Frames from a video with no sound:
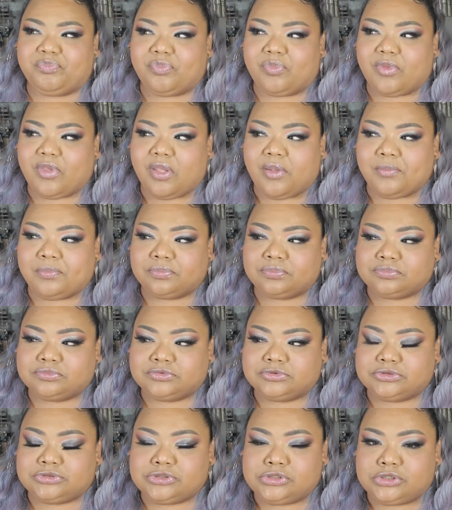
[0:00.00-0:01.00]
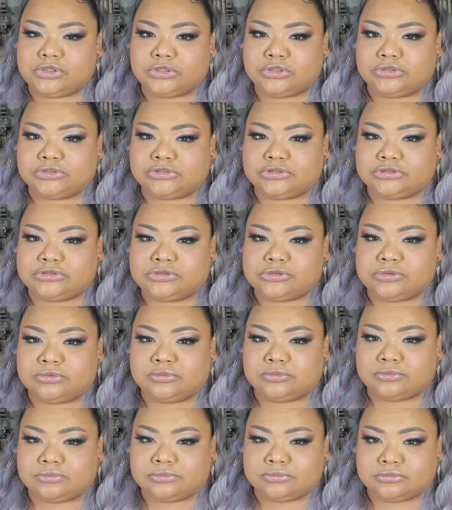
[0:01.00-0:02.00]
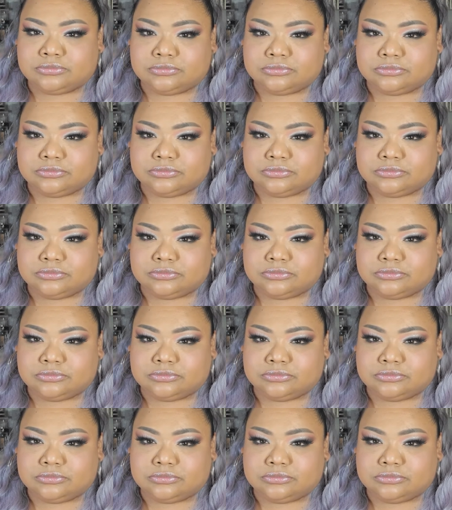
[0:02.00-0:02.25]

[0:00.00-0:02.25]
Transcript: [no speech]